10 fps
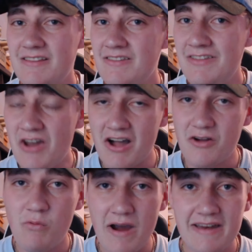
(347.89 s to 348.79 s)
not
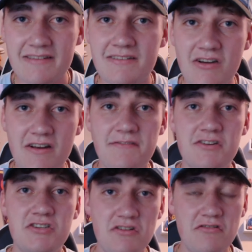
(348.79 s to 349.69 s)
quite as good of a
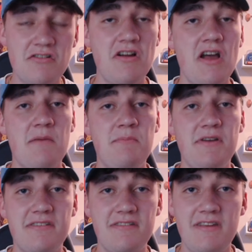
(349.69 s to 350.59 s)
shooter,
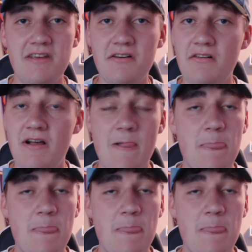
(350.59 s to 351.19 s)
but still,